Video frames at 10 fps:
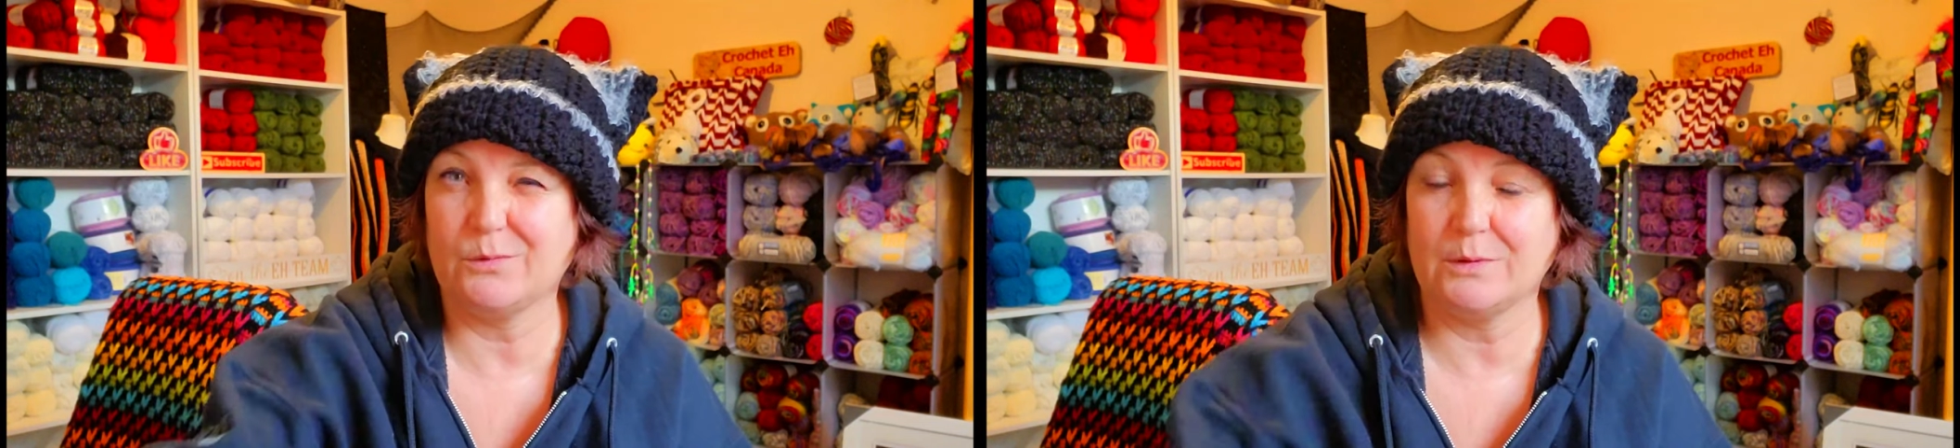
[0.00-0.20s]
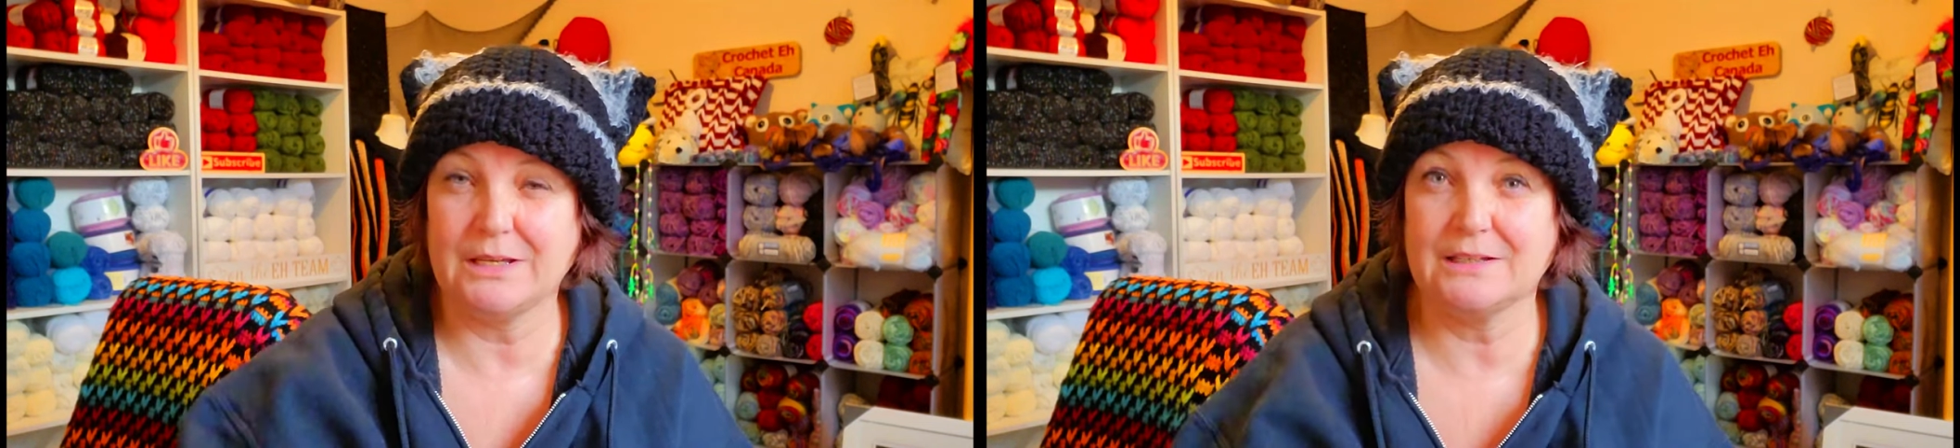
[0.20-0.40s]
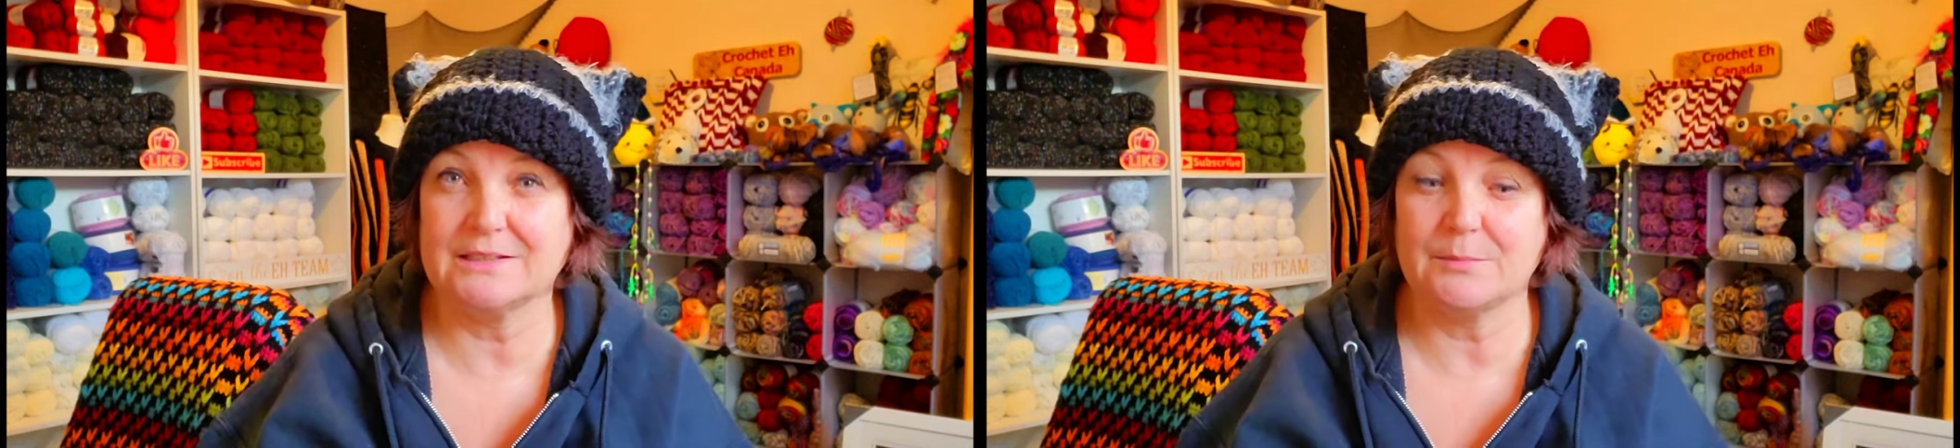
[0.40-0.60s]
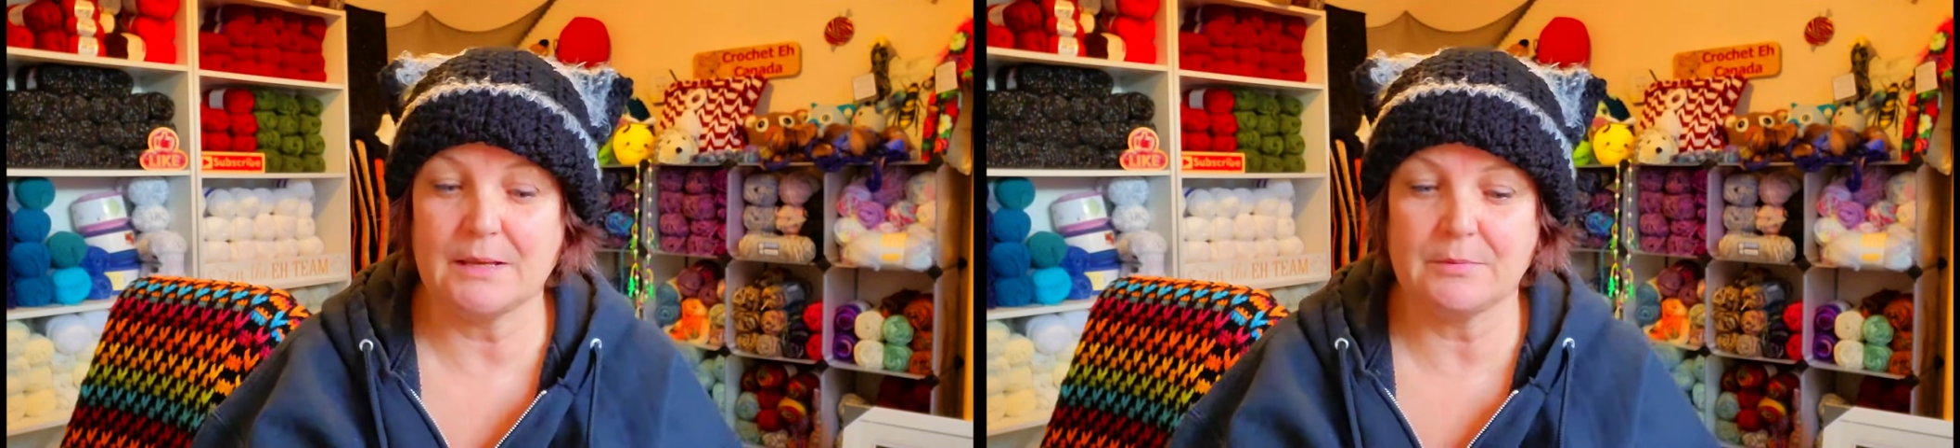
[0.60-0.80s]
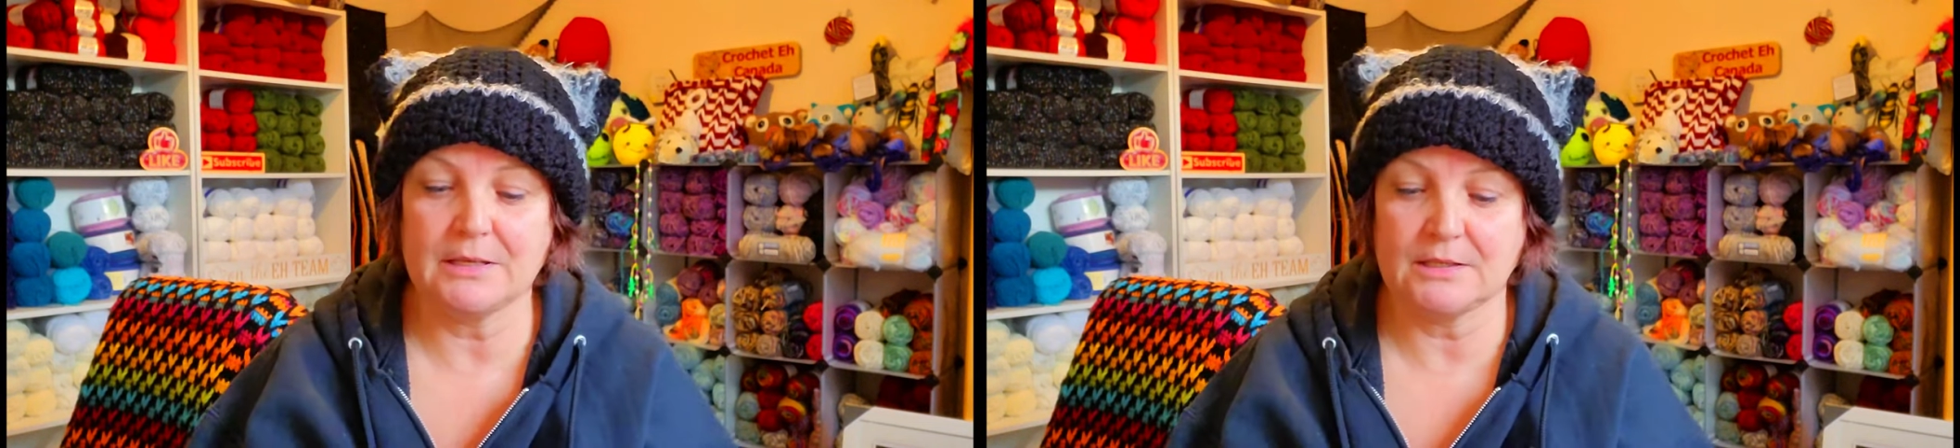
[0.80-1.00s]
weeks,
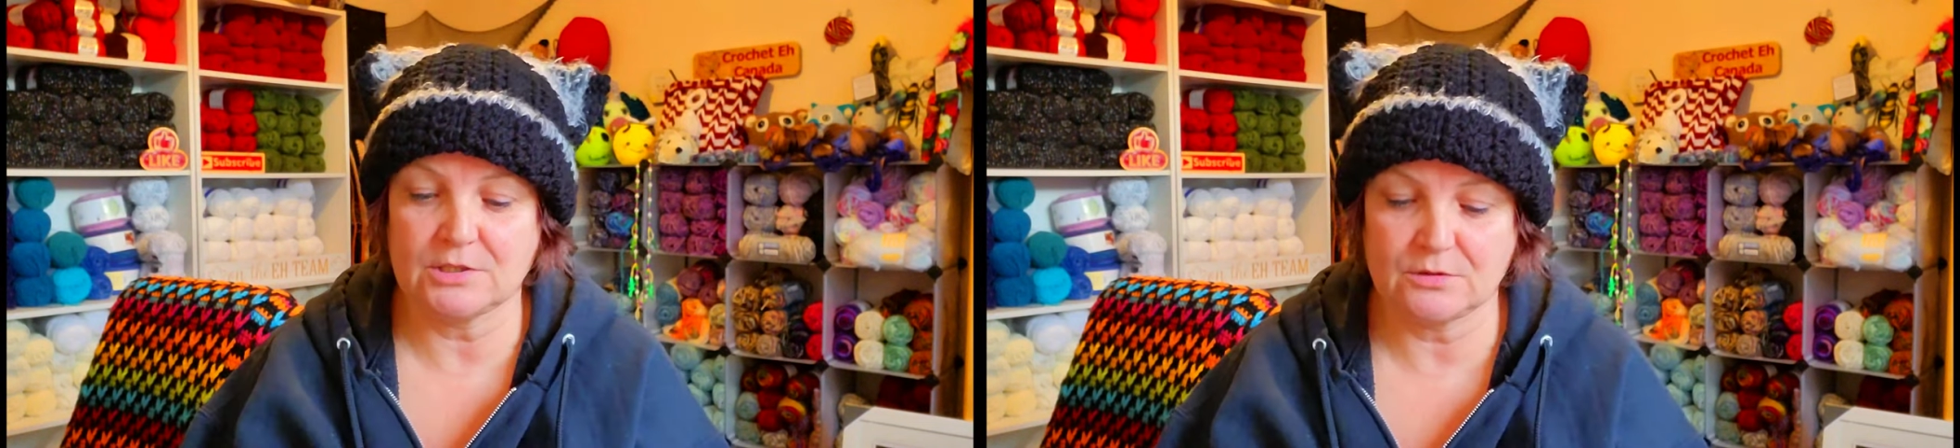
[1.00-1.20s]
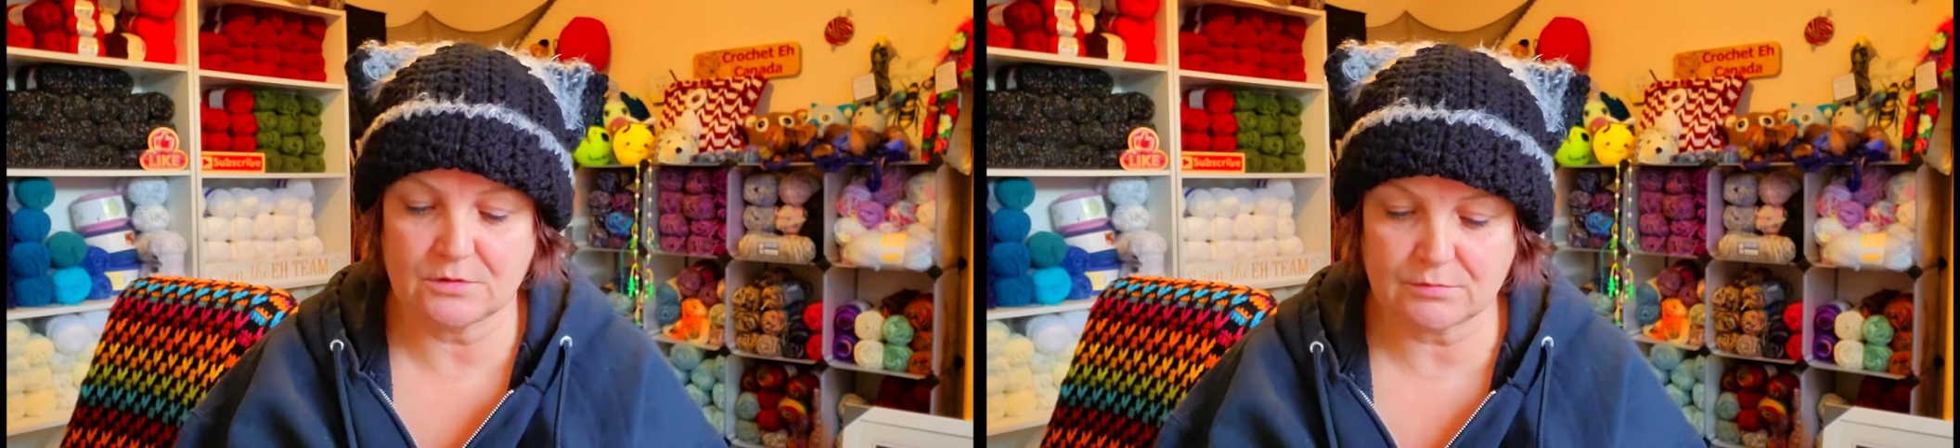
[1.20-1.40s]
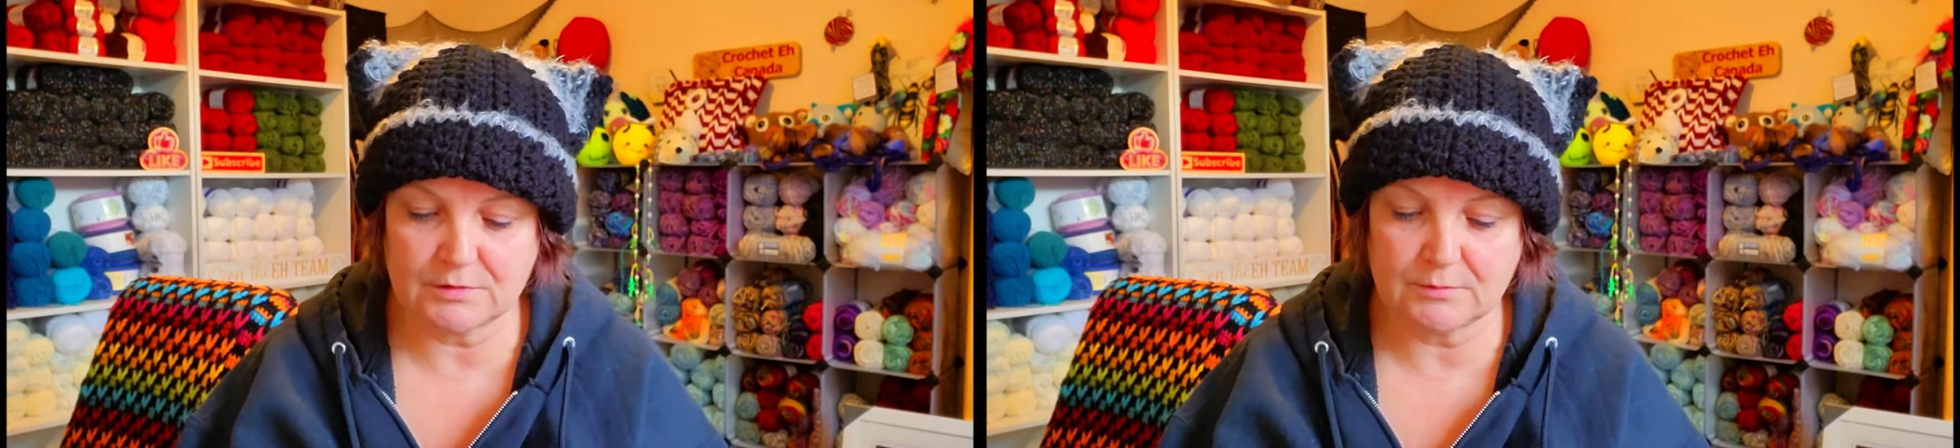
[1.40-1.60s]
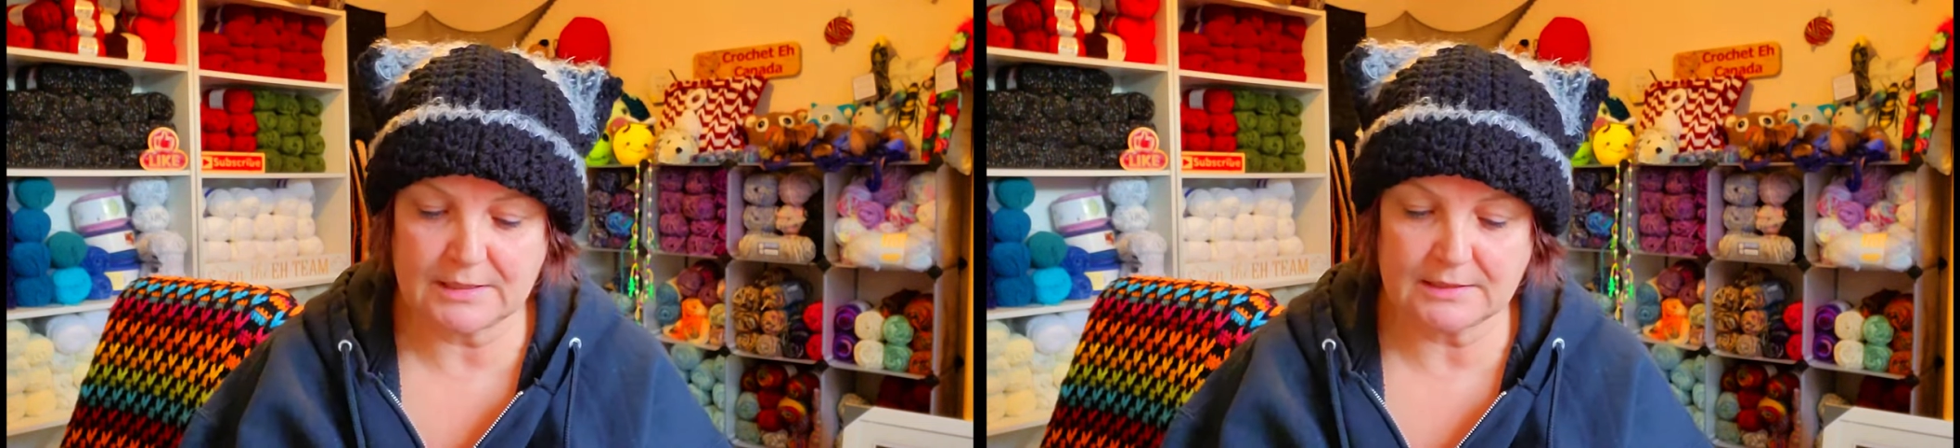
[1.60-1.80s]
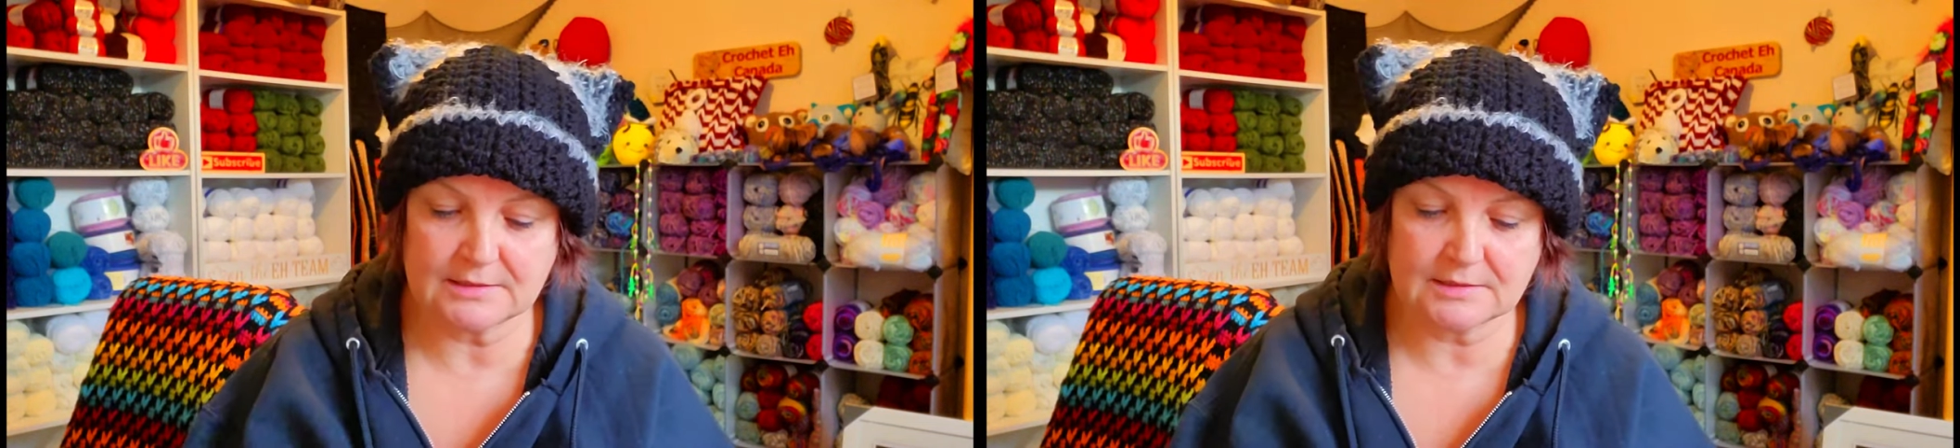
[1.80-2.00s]
maybe two, three
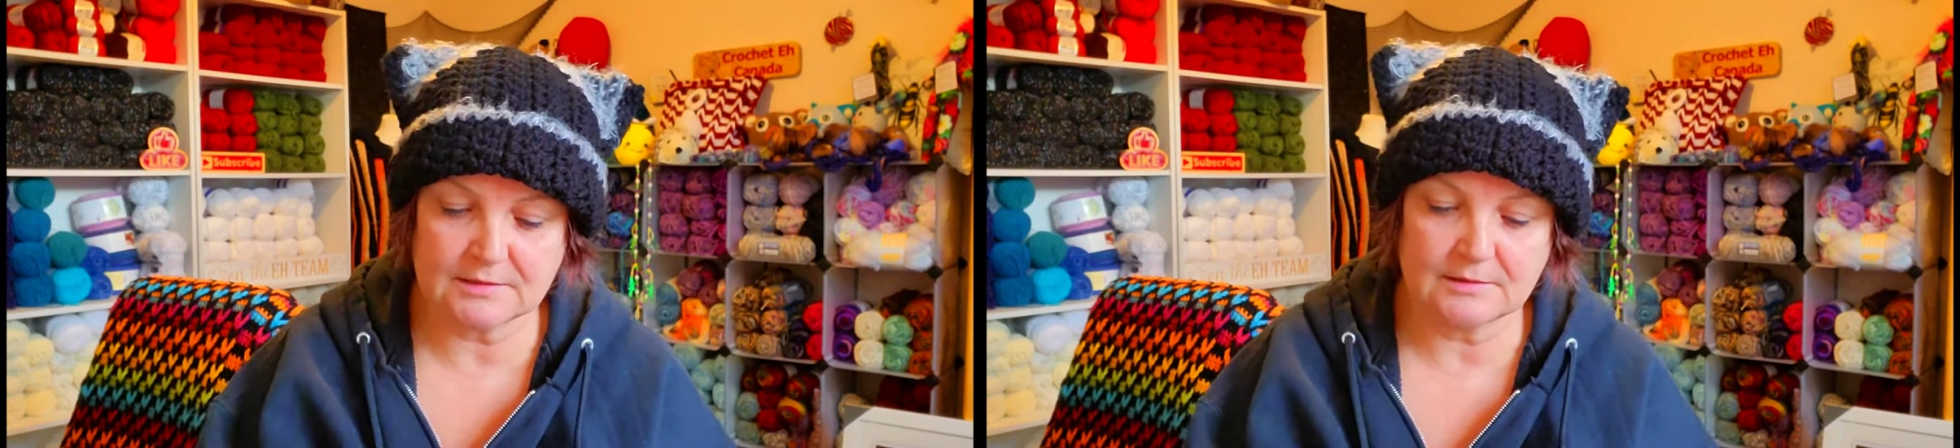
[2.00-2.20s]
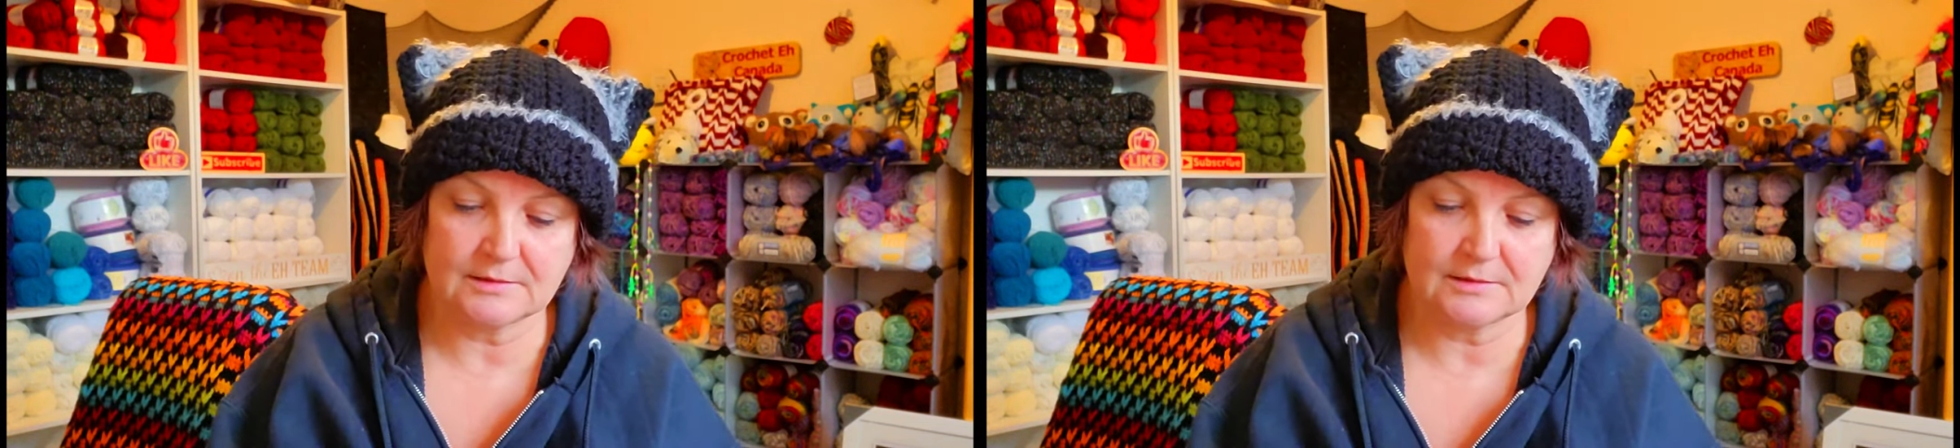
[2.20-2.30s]
weeks.